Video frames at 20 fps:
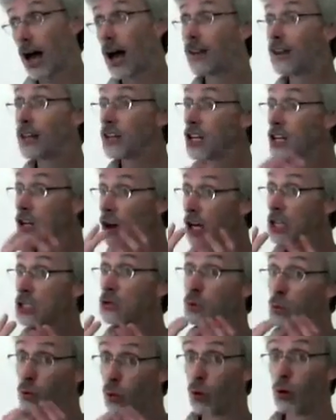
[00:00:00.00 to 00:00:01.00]
And in the
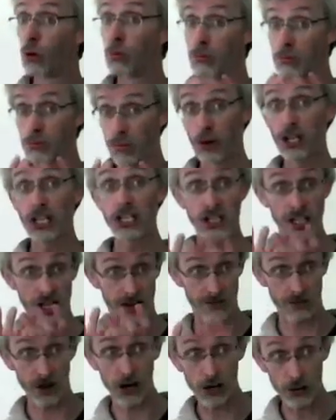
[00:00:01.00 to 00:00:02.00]
nice warm, moist
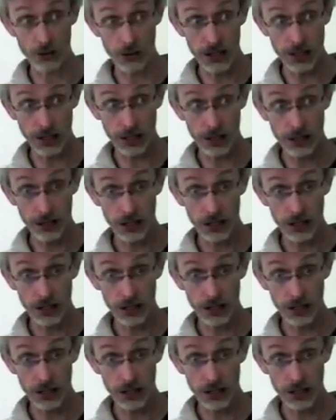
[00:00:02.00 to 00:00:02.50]
environment,